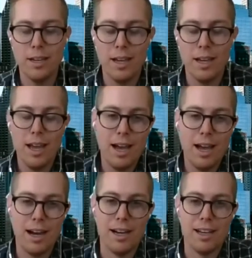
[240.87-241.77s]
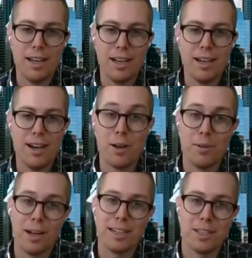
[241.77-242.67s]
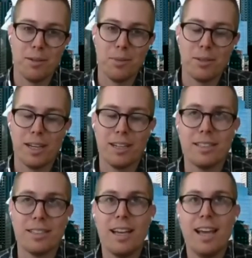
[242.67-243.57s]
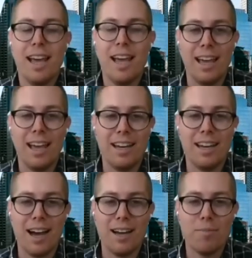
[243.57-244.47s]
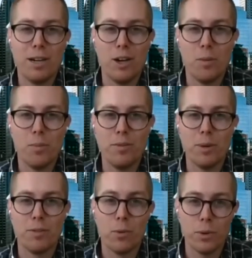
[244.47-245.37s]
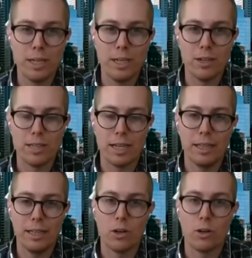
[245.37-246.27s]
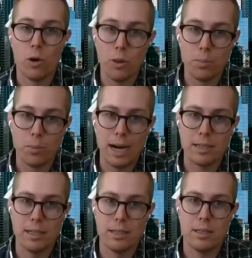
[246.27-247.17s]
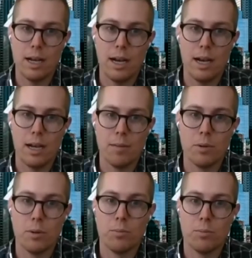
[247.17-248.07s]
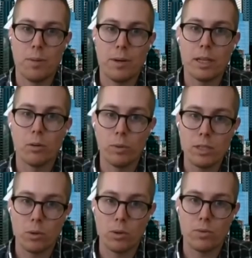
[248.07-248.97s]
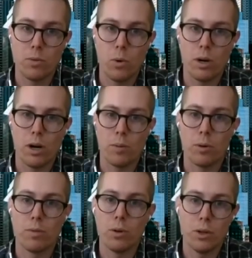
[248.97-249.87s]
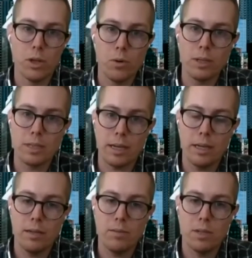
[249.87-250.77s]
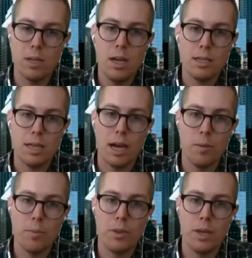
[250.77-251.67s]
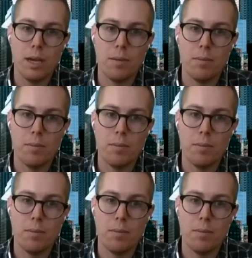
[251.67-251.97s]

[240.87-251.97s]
I guess on both sides. And I've been at OpenView about 4 years. I lead our growth practice. I'm primarily a resource for our portfolio executives to help them